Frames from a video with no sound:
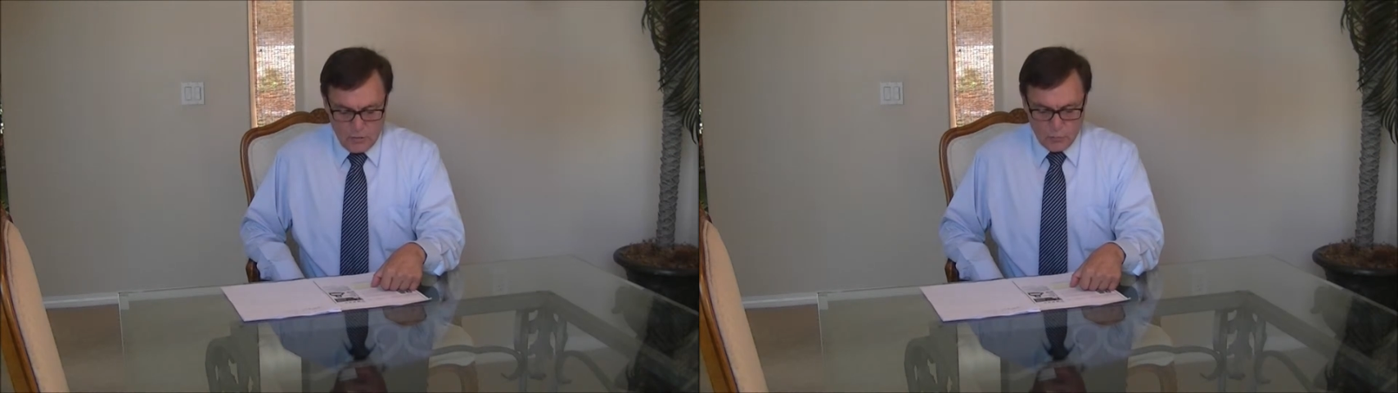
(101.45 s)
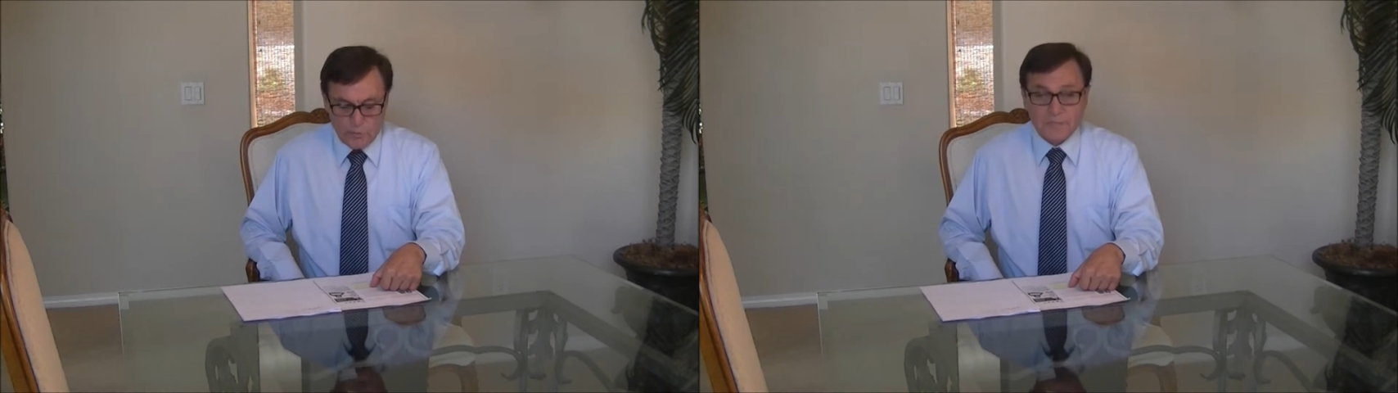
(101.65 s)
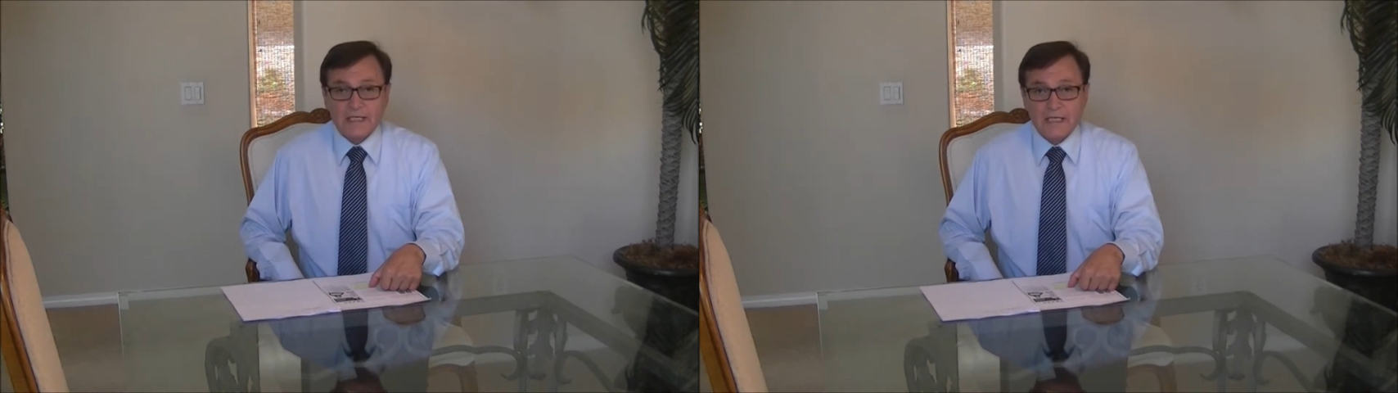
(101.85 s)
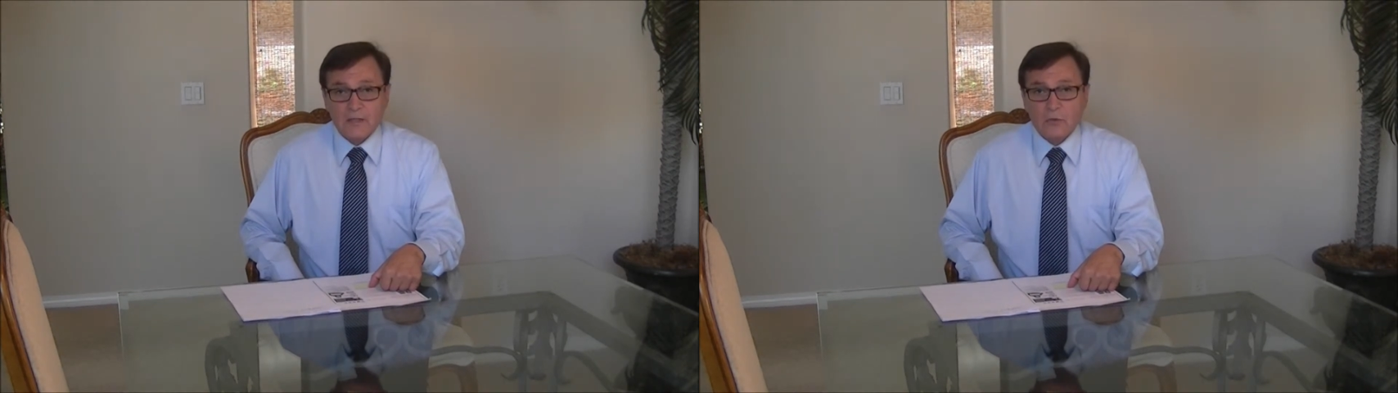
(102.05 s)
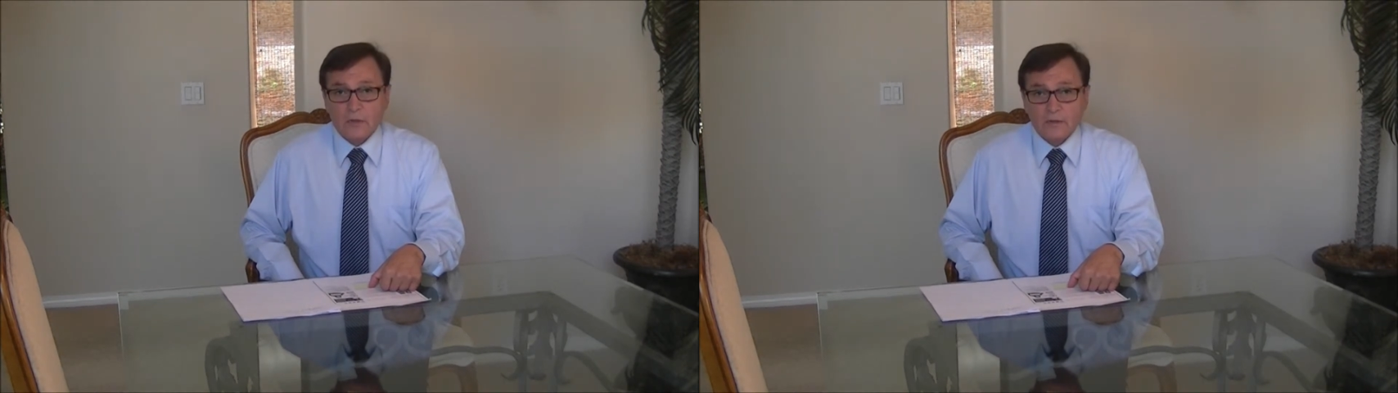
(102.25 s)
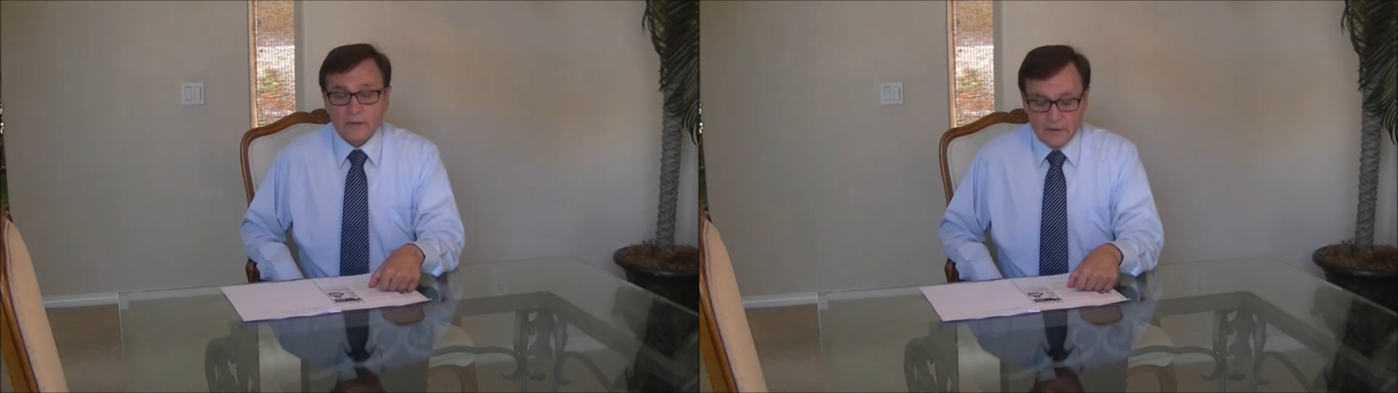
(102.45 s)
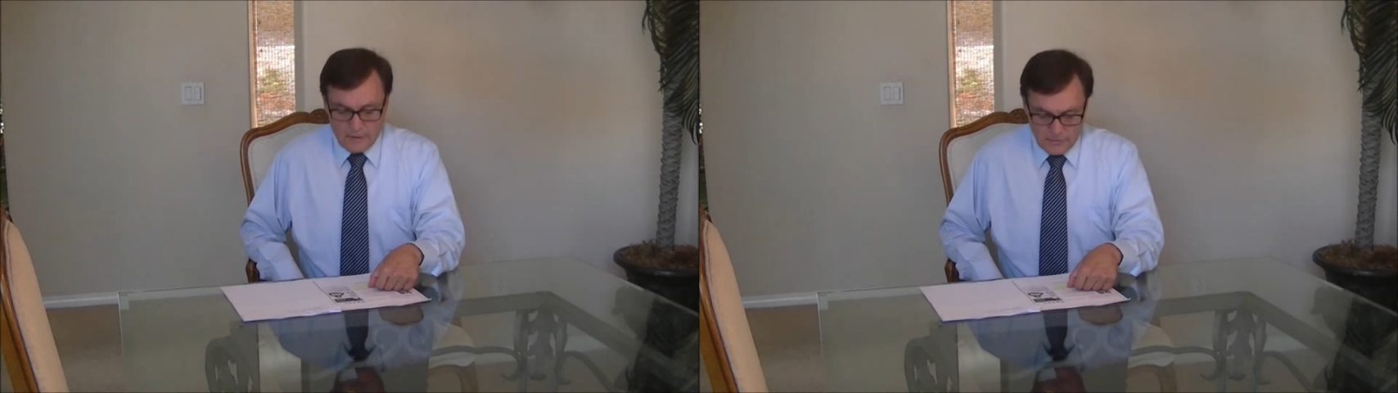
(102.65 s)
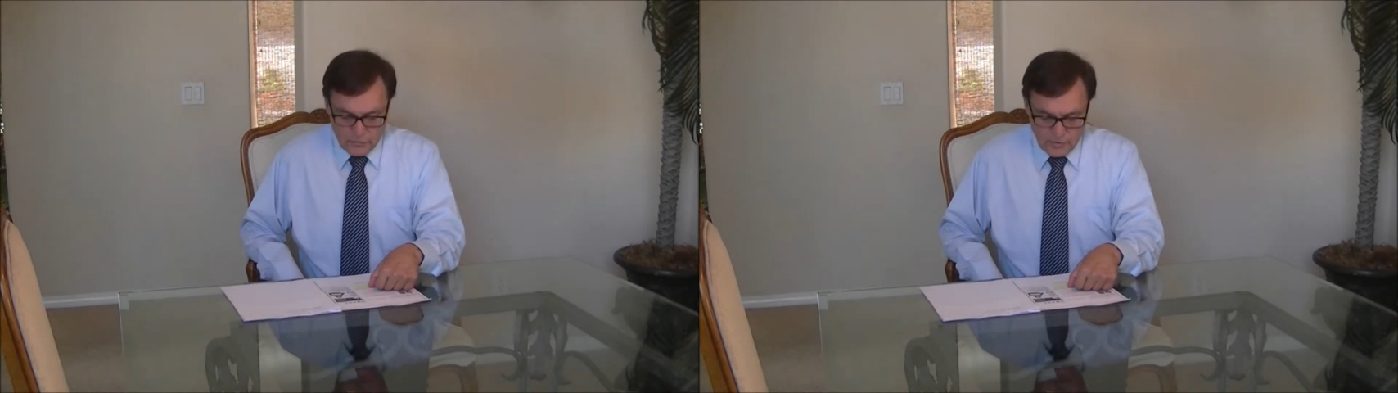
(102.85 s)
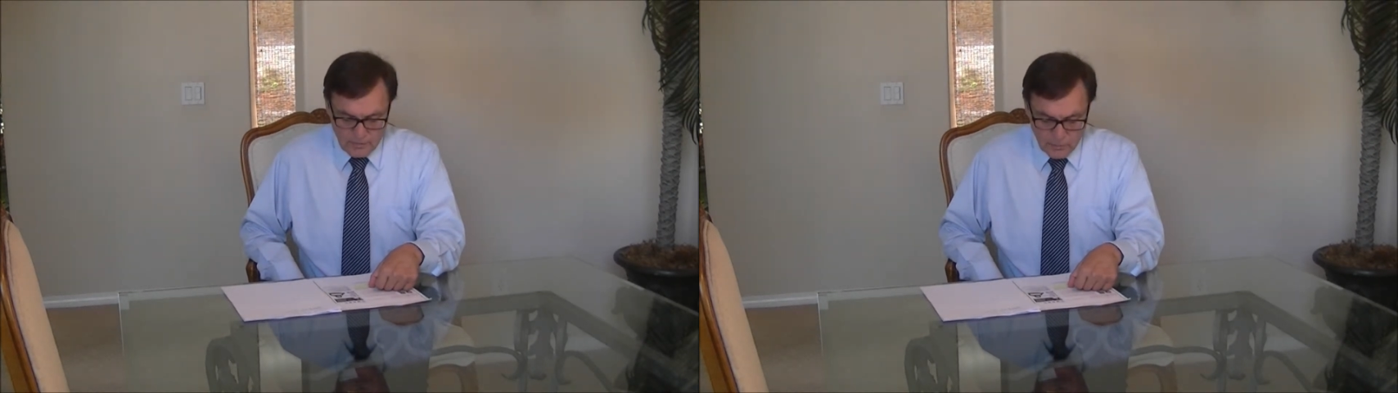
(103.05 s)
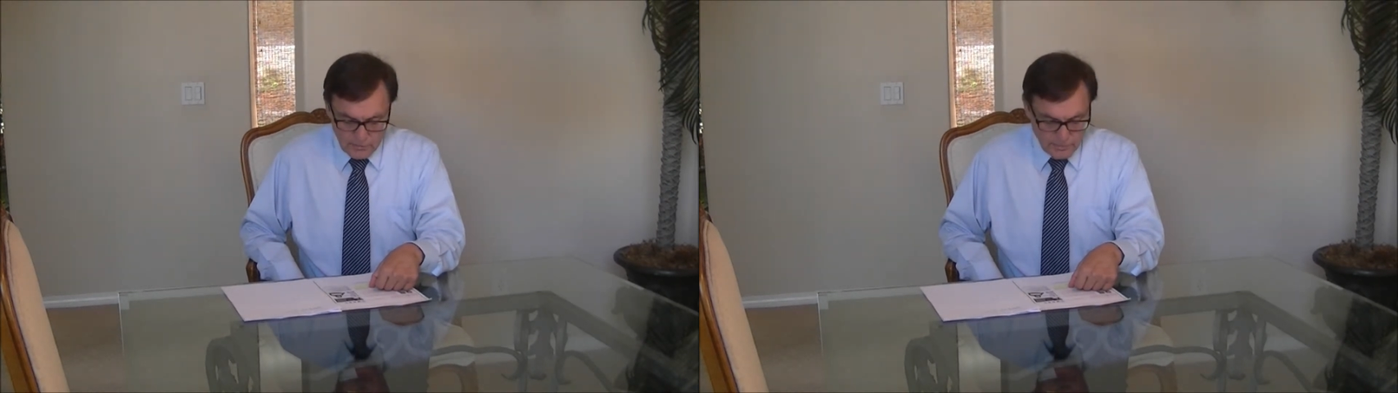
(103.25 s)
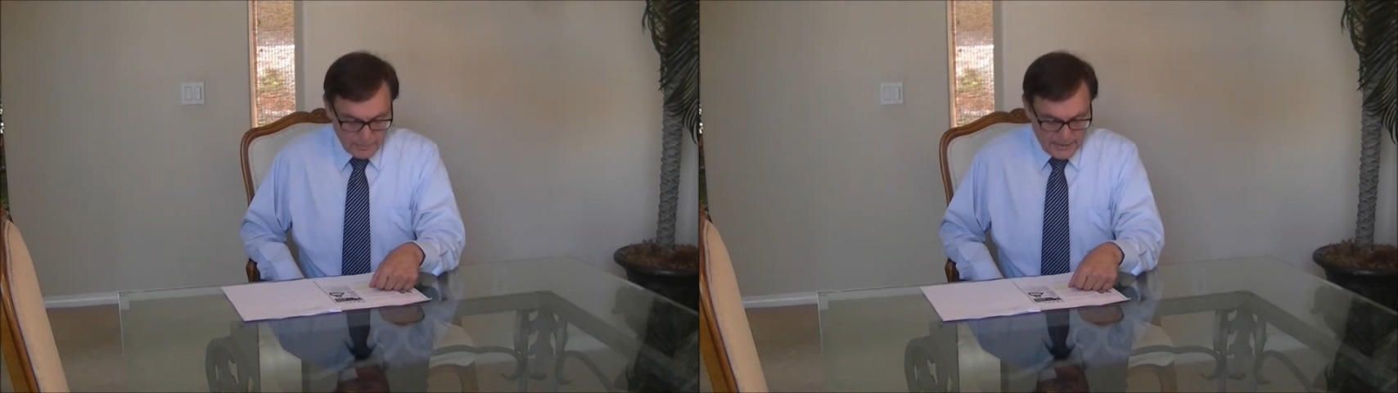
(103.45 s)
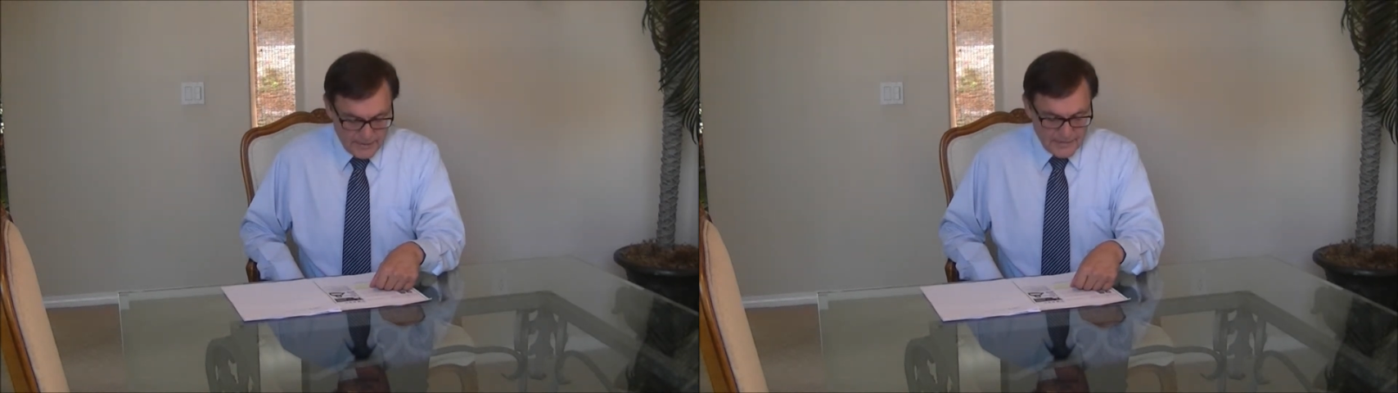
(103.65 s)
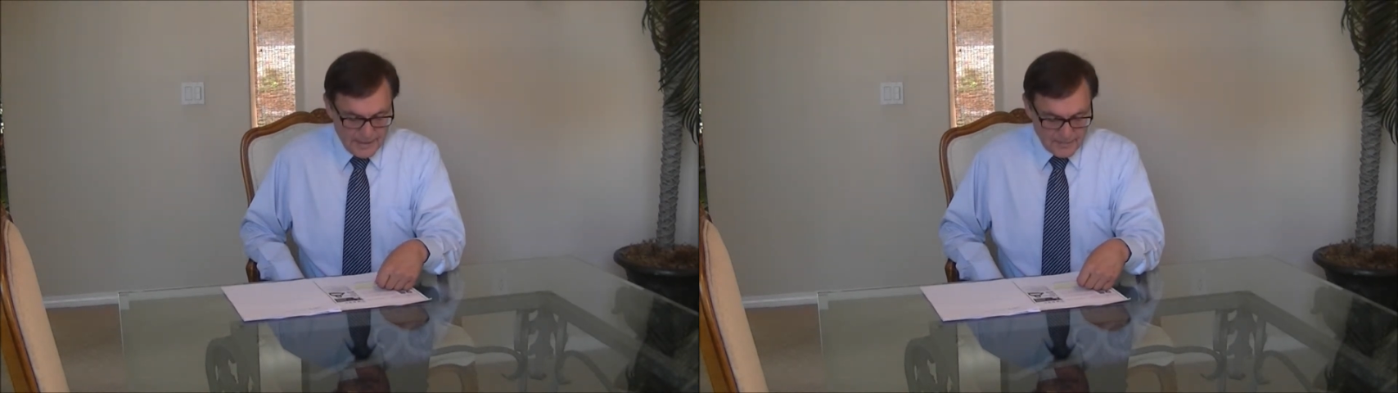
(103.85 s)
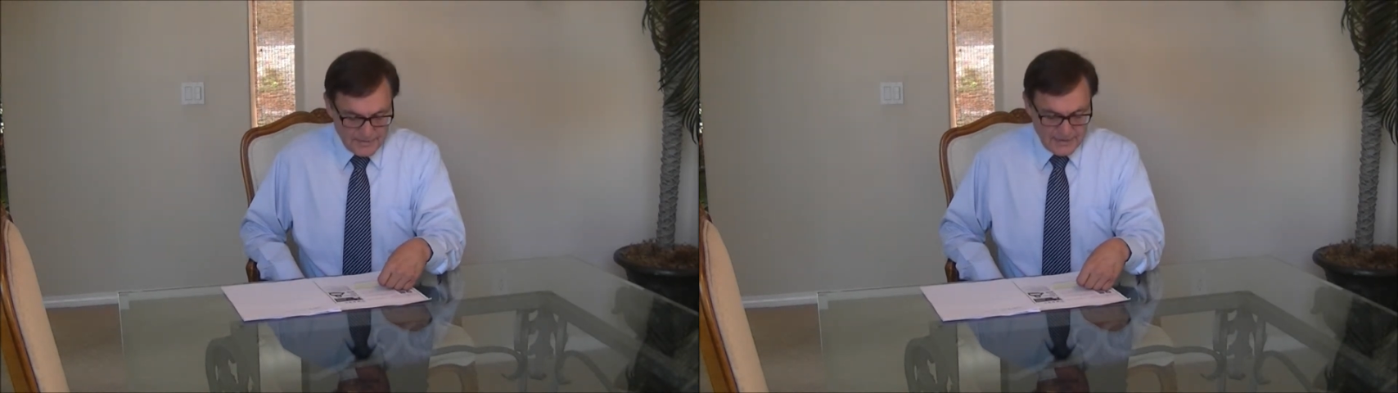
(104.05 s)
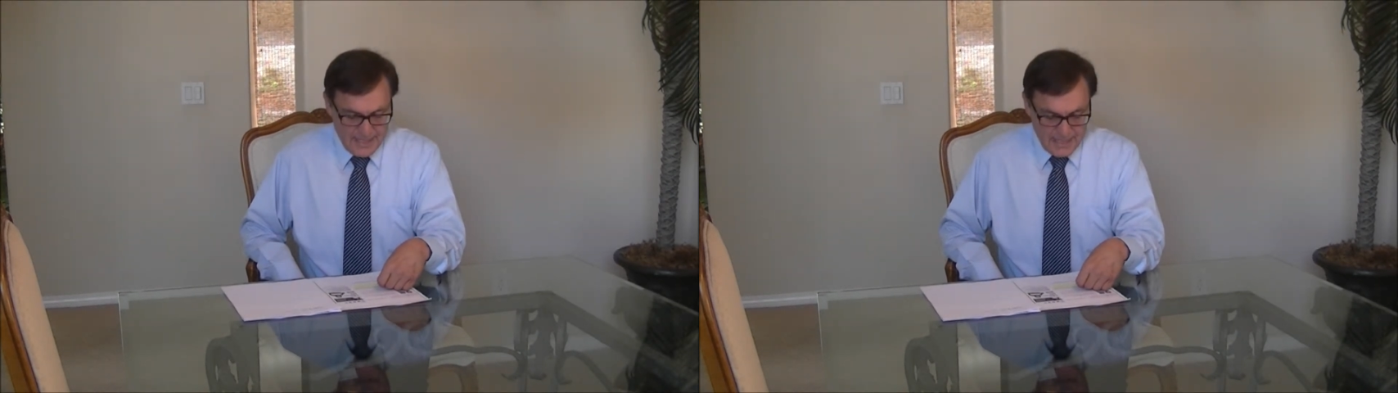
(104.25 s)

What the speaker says: would be equal to the multiplier times the